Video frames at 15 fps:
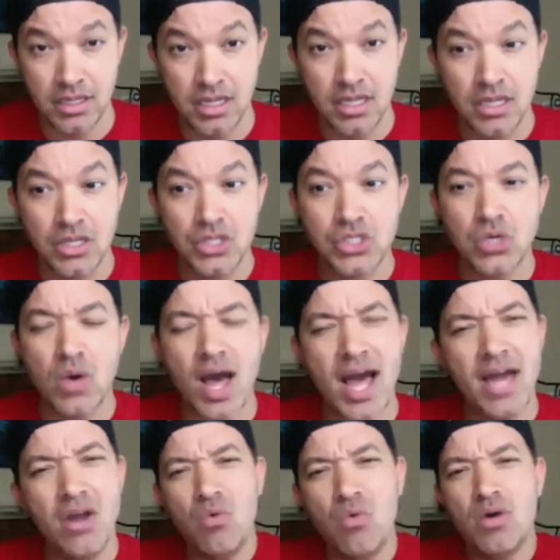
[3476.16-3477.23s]
So I
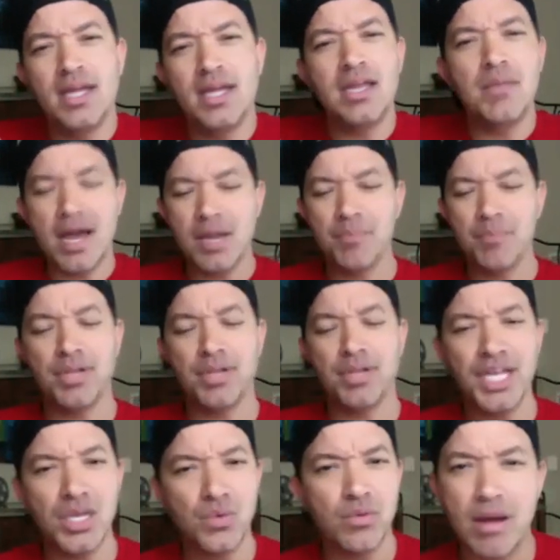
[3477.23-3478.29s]
don't want anybody
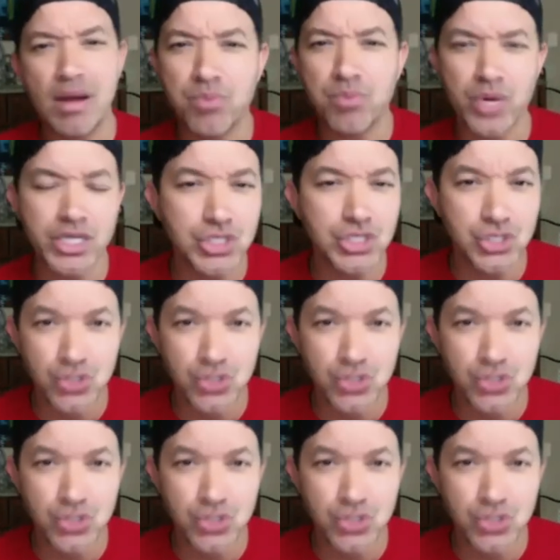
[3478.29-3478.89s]
playing with my precious